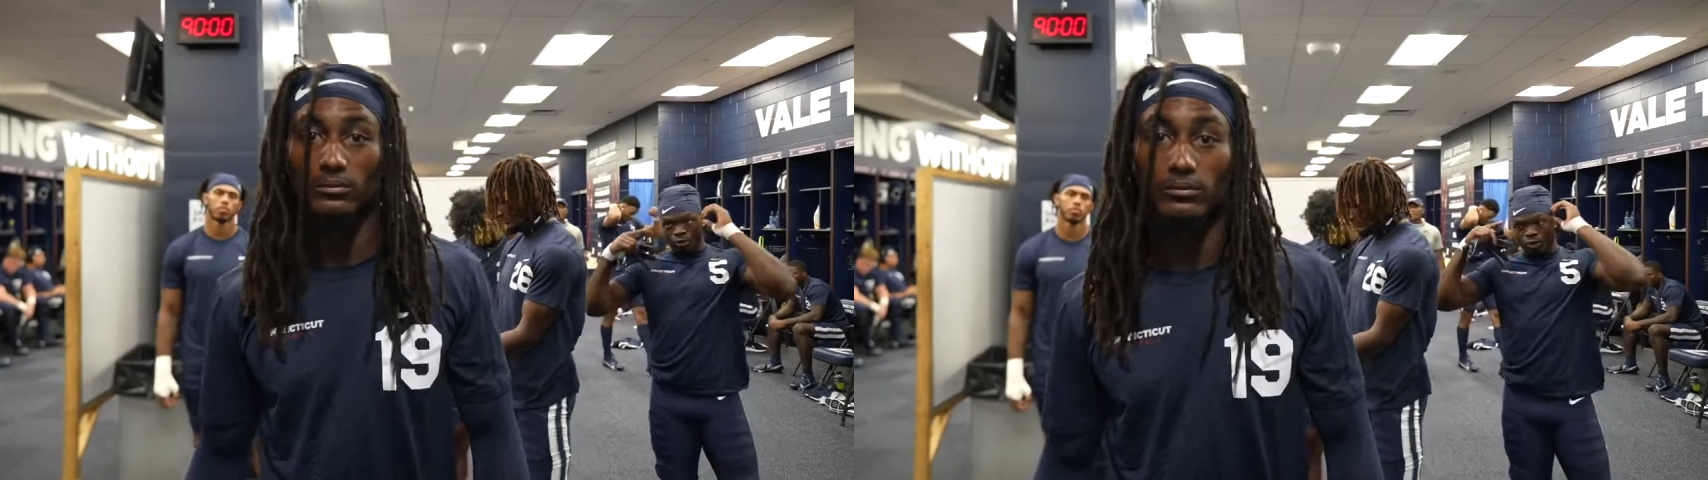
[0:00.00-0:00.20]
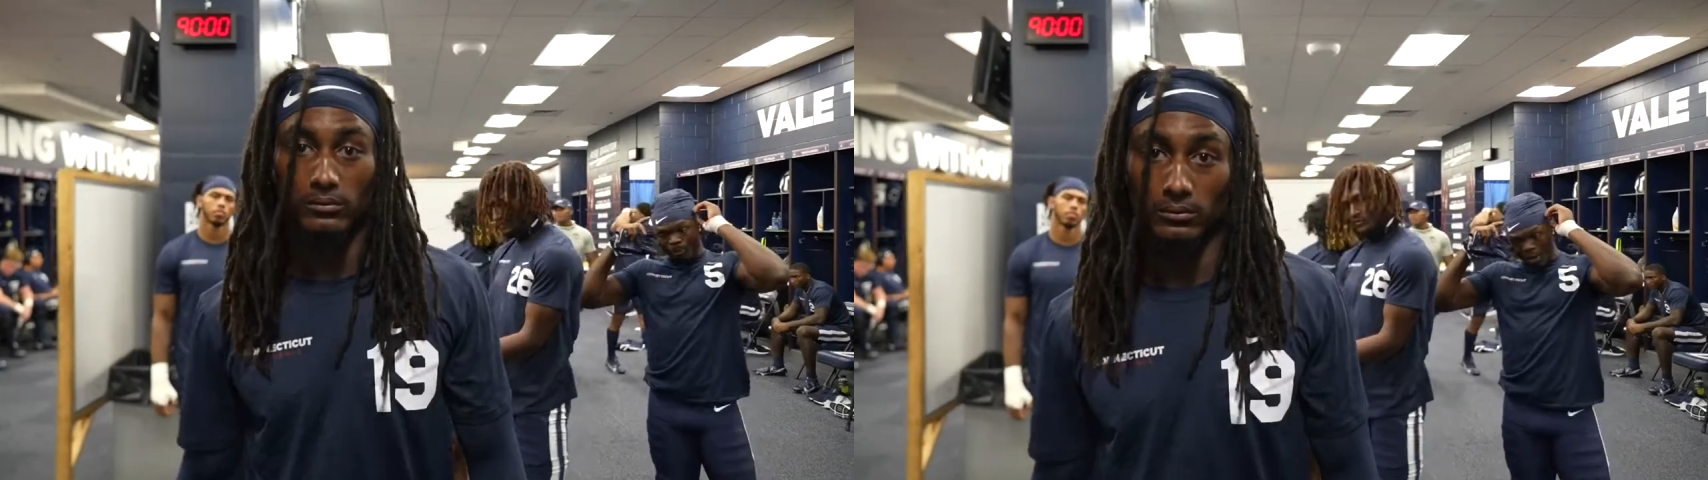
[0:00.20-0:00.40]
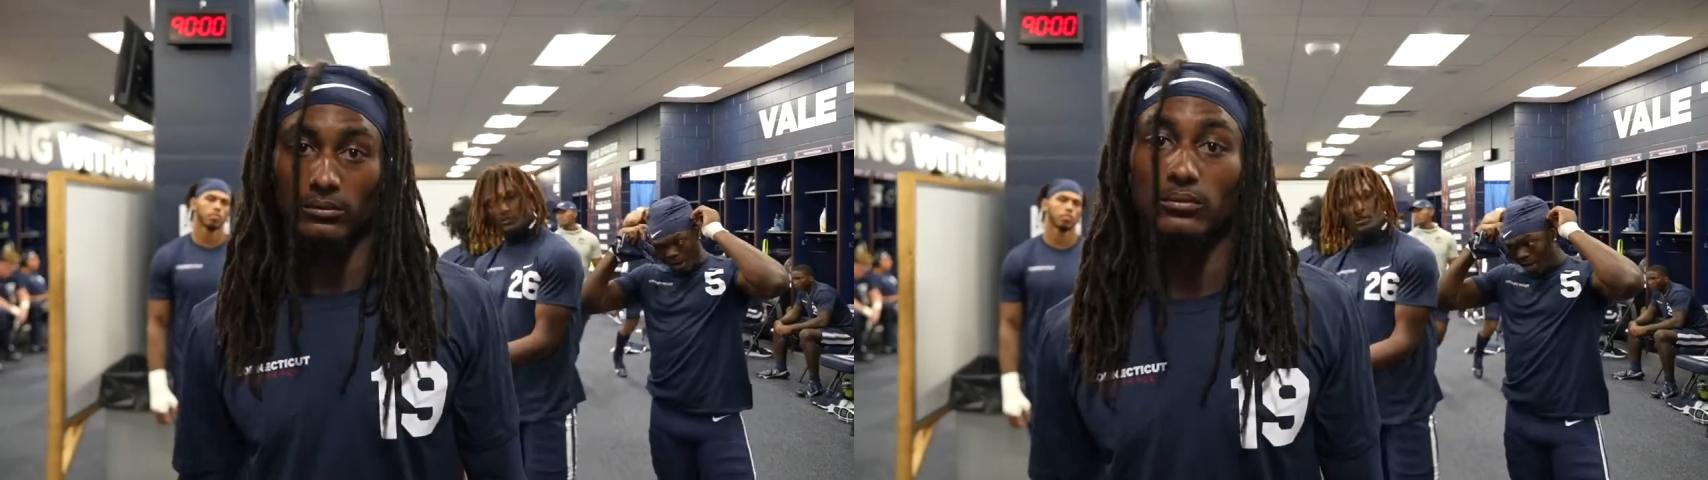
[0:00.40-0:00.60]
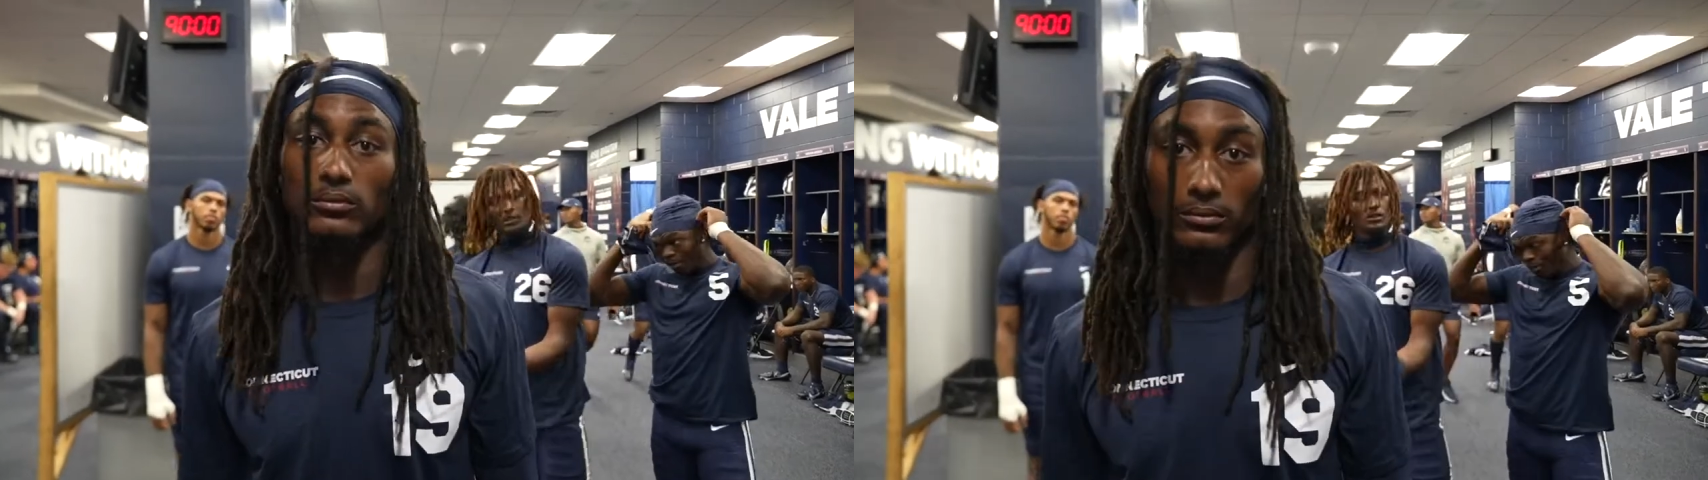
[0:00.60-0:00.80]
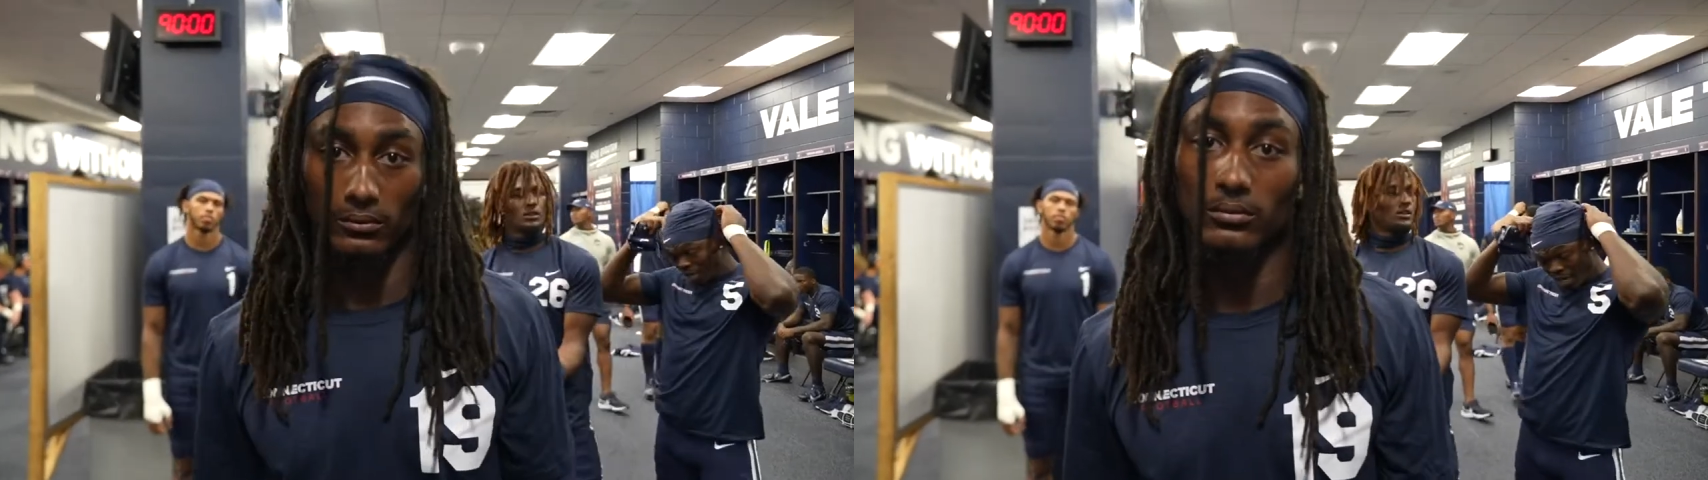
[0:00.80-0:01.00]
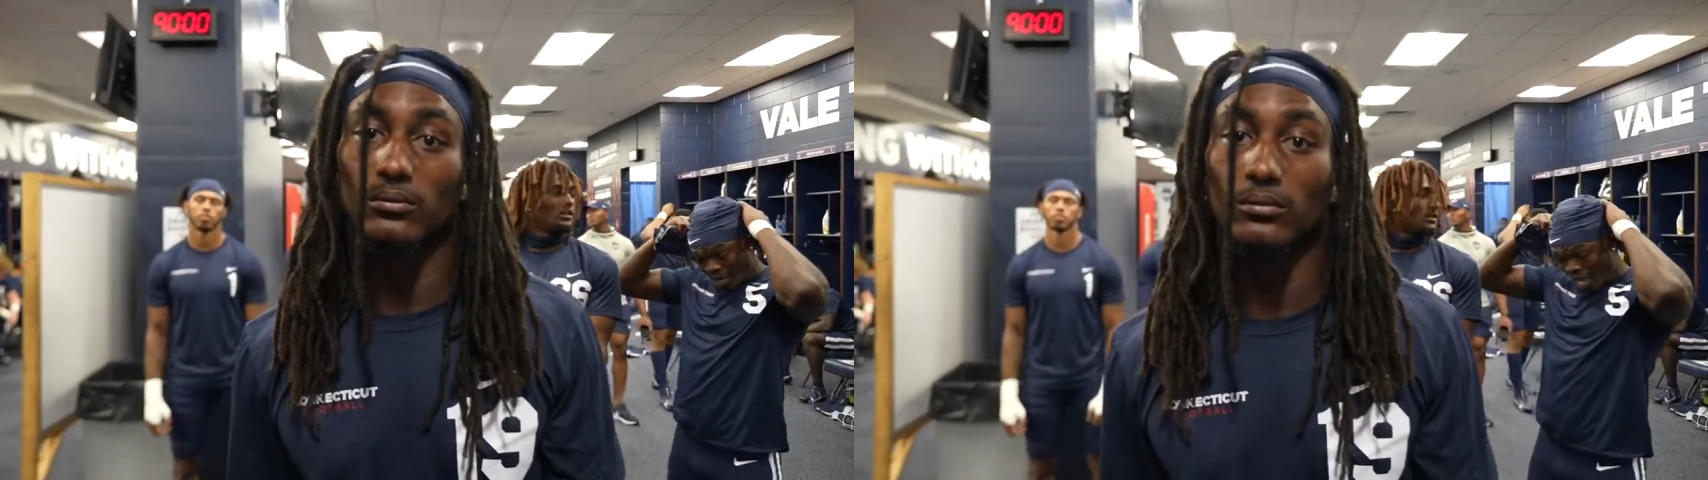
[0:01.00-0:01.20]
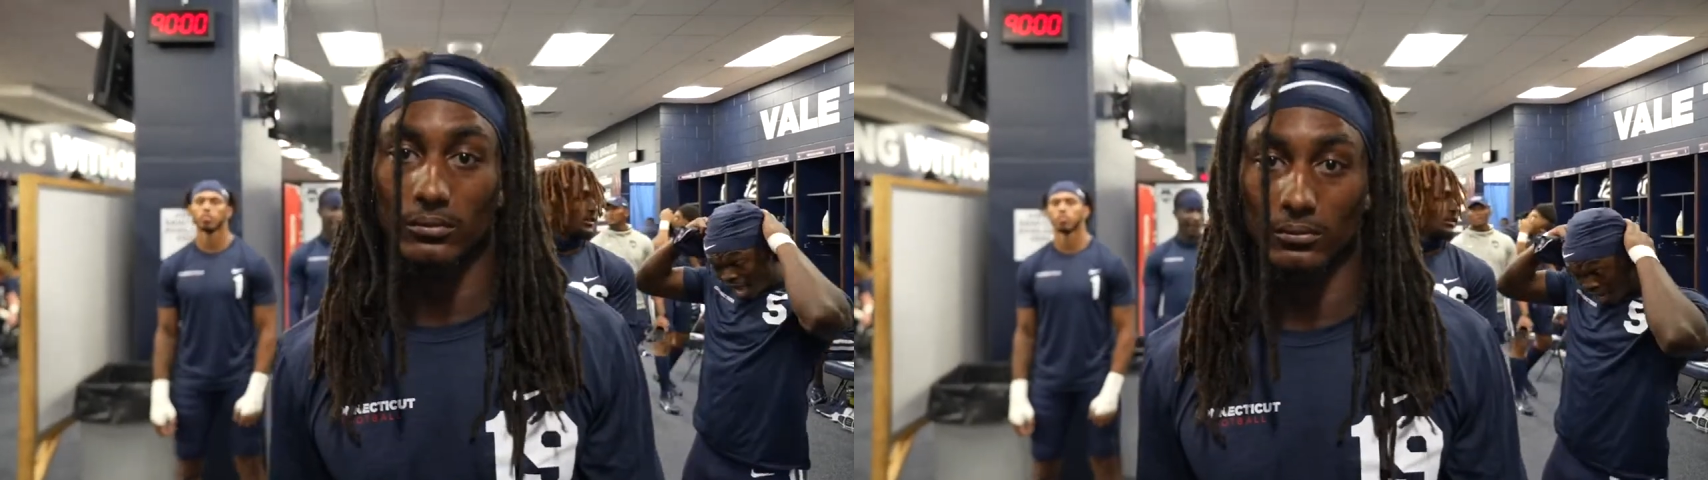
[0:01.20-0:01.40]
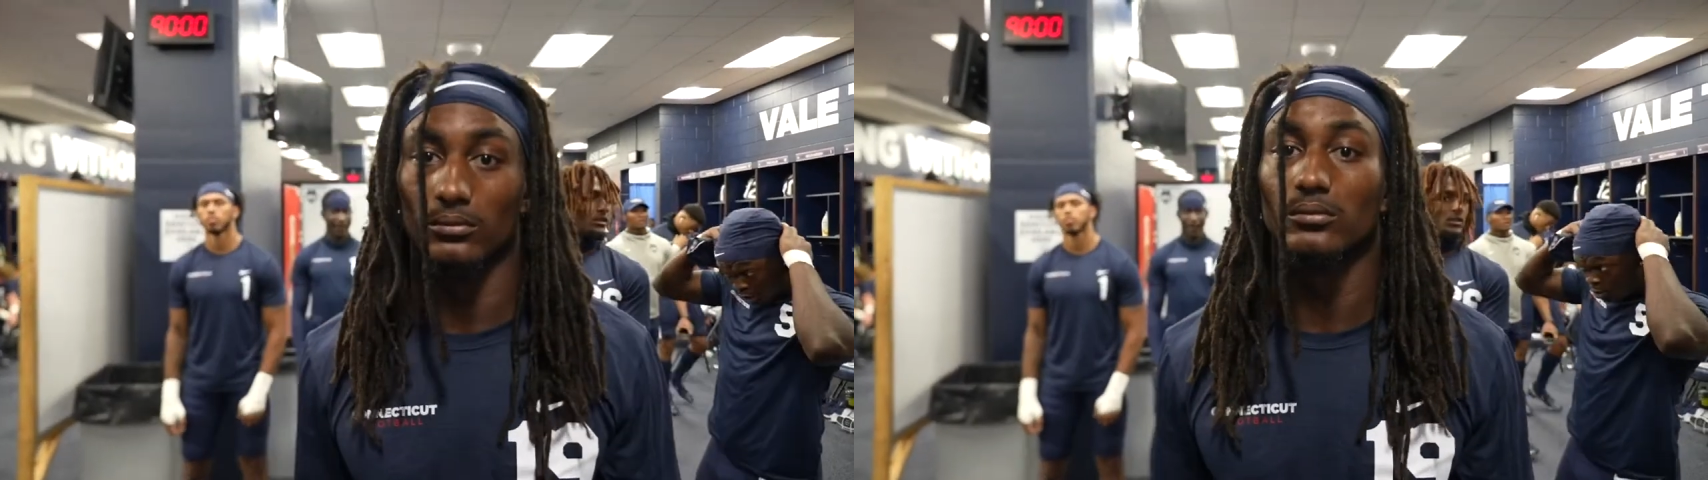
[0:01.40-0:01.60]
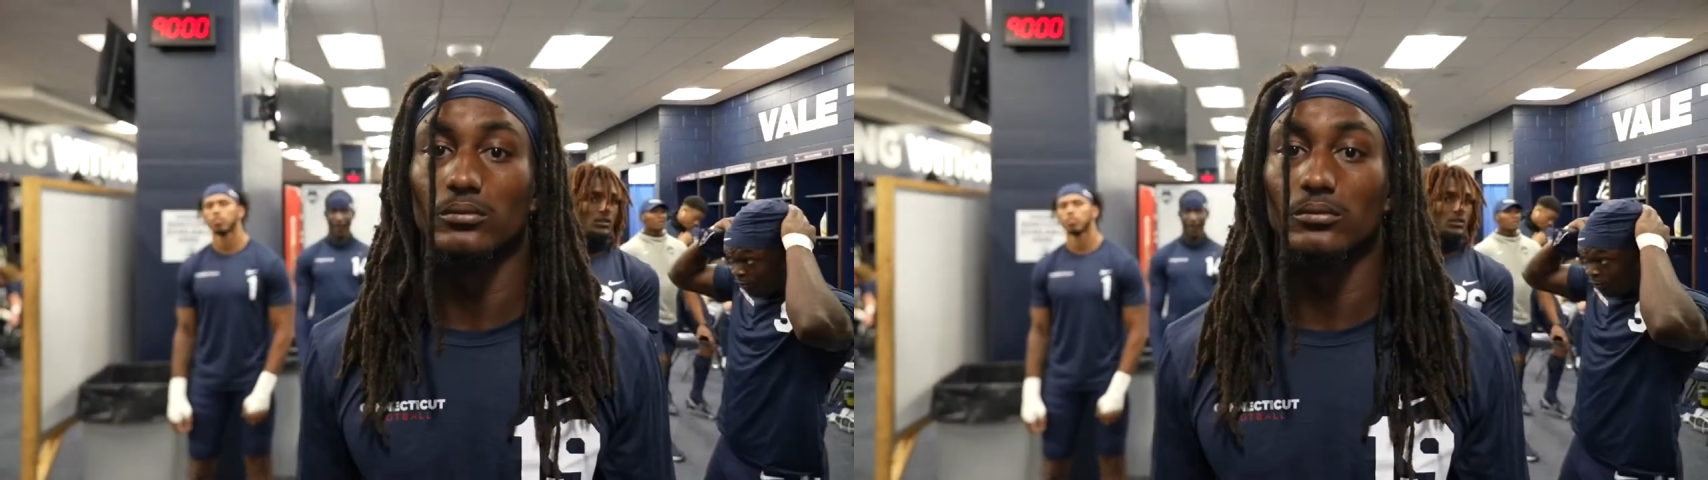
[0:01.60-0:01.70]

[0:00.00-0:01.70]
walking out to warm-ups.